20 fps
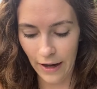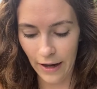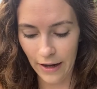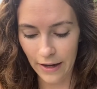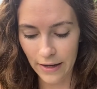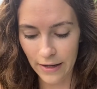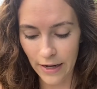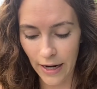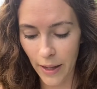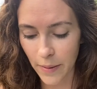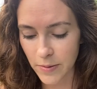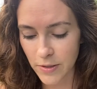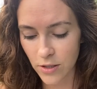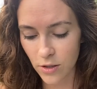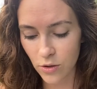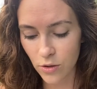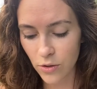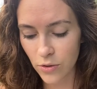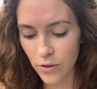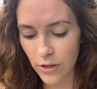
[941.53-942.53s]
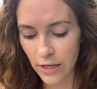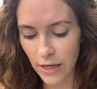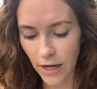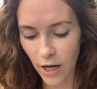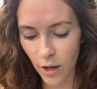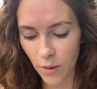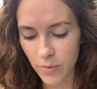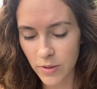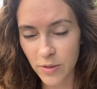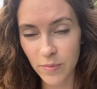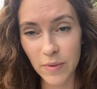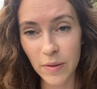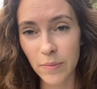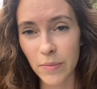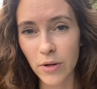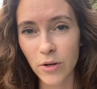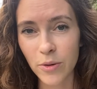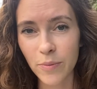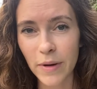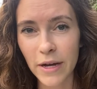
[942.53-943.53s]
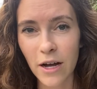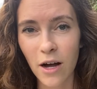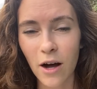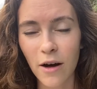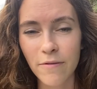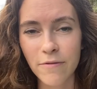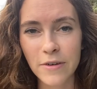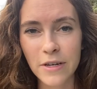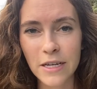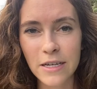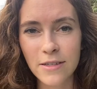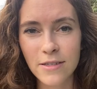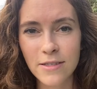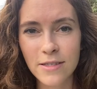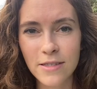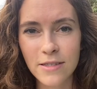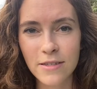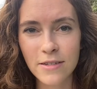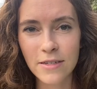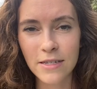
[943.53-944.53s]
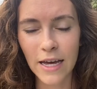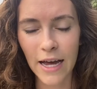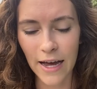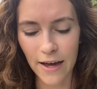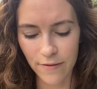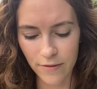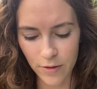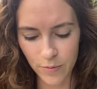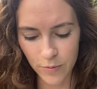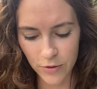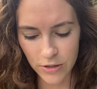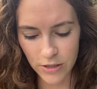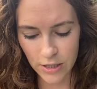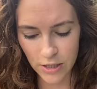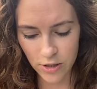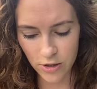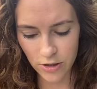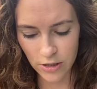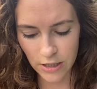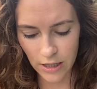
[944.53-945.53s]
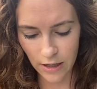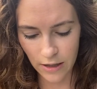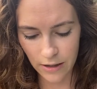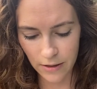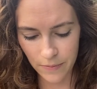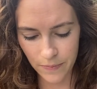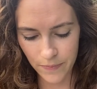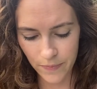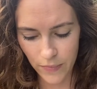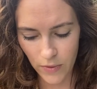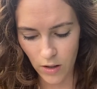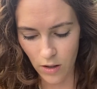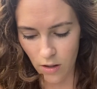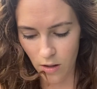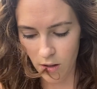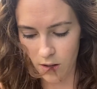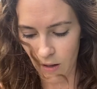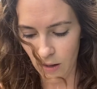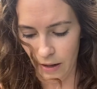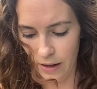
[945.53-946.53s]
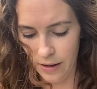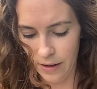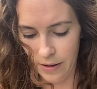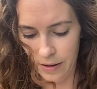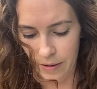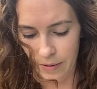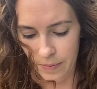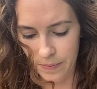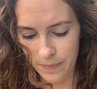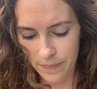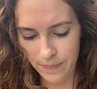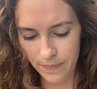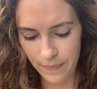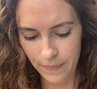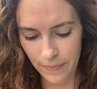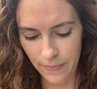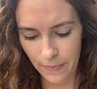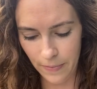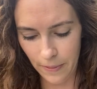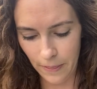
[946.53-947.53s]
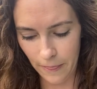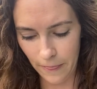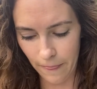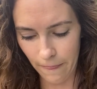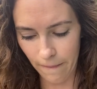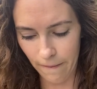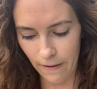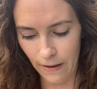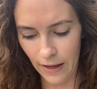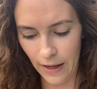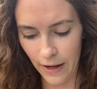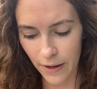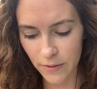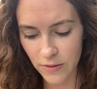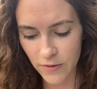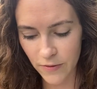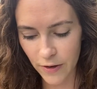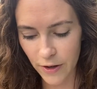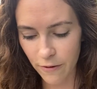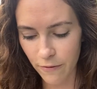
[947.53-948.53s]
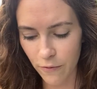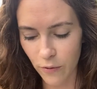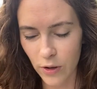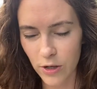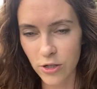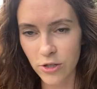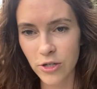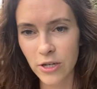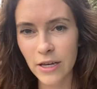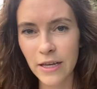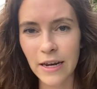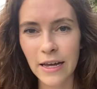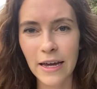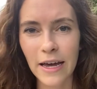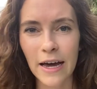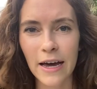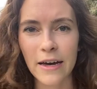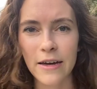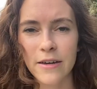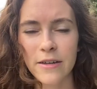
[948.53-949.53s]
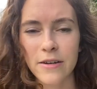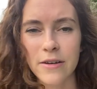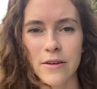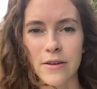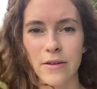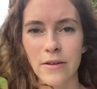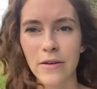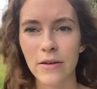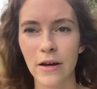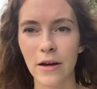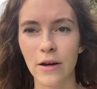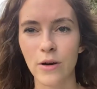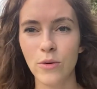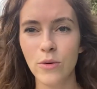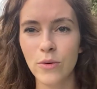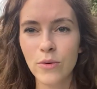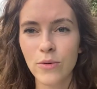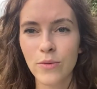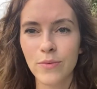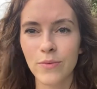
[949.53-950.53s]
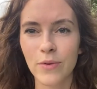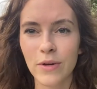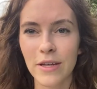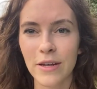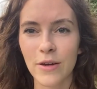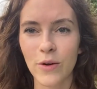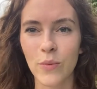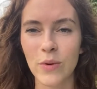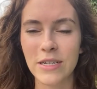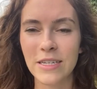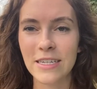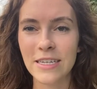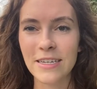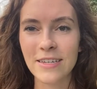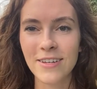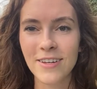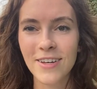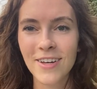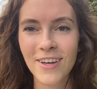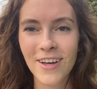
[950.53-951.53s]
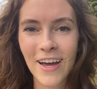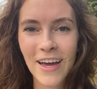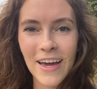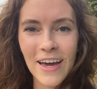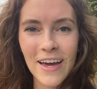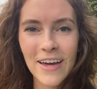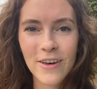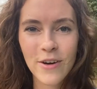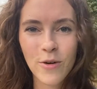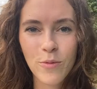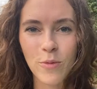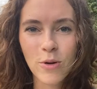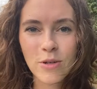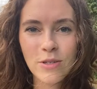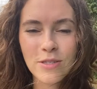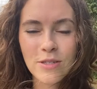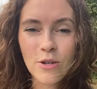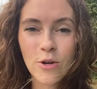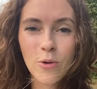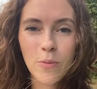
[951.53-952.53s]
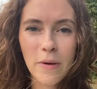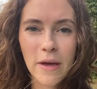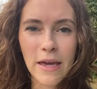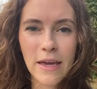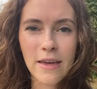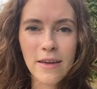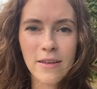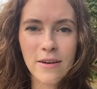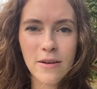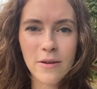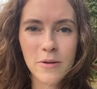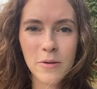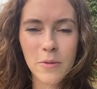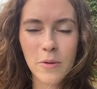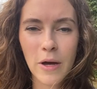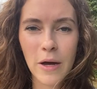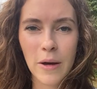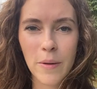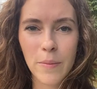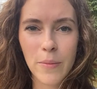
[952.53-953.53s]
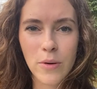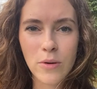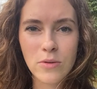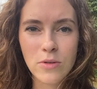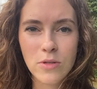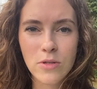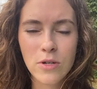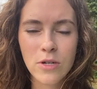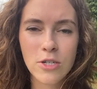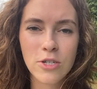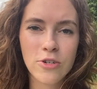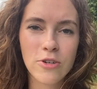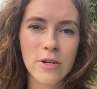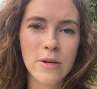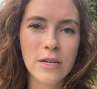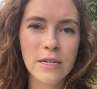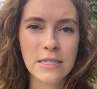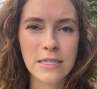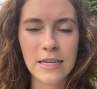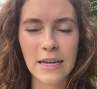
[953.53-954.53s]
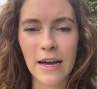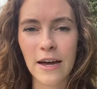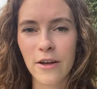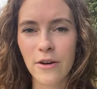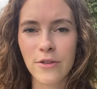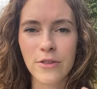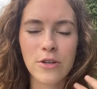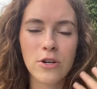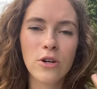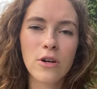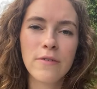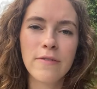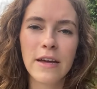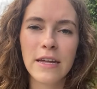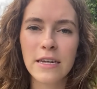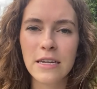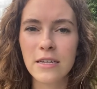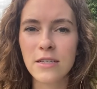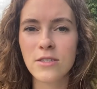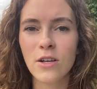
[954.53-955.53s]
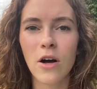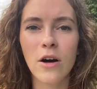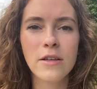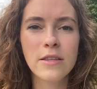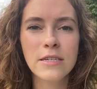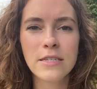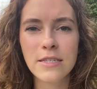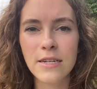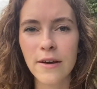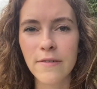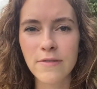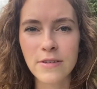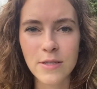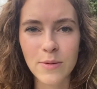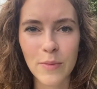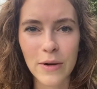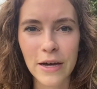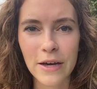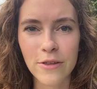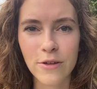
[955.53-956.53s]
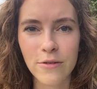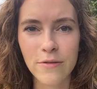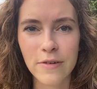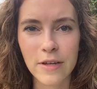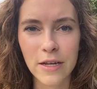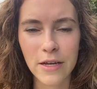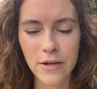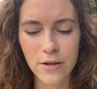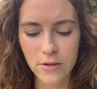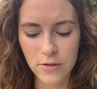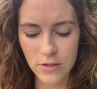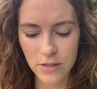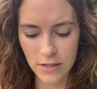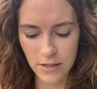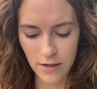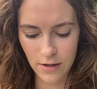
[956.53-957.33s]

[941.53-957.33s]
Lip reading: It absolutely helped me build my confidence to have the procedure done. And I was very fortunate. I had, oh, getting windy. I had almost no pain post-surgery because they cut all the nerve endings. All this stuff is in my other videos.